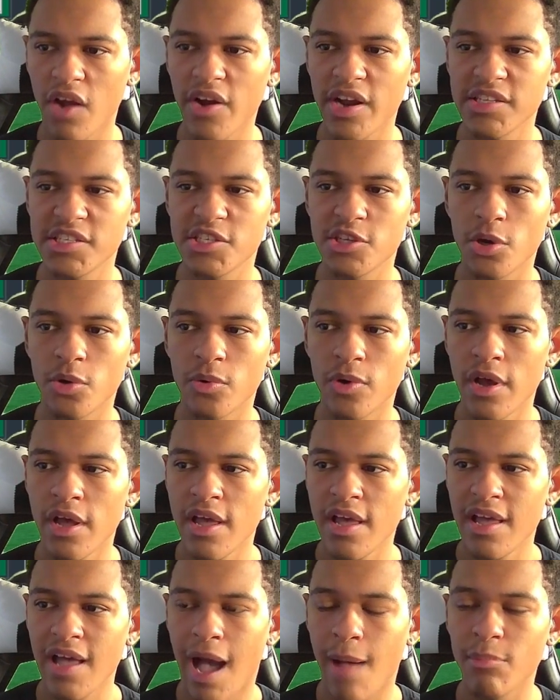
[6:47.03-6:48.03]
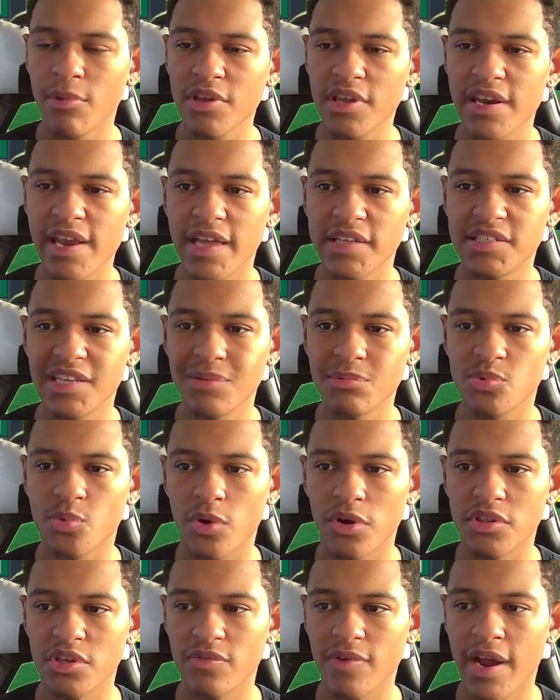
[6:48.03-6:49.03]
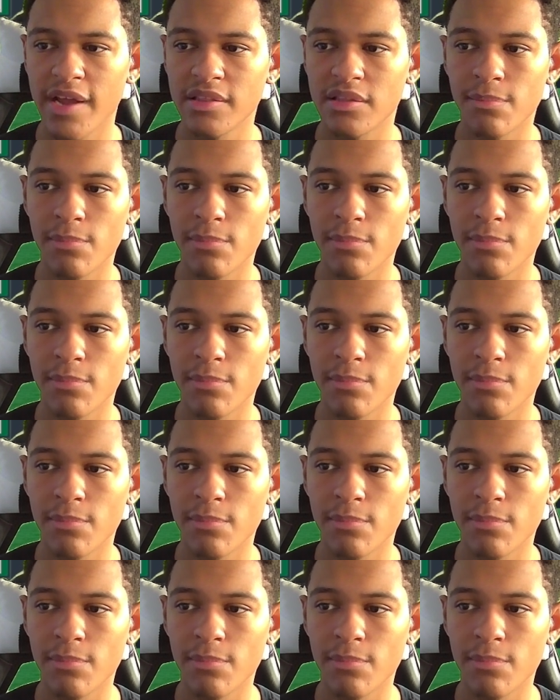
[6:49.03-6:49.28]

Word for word: All right, so I'm looking at James Worthy, right?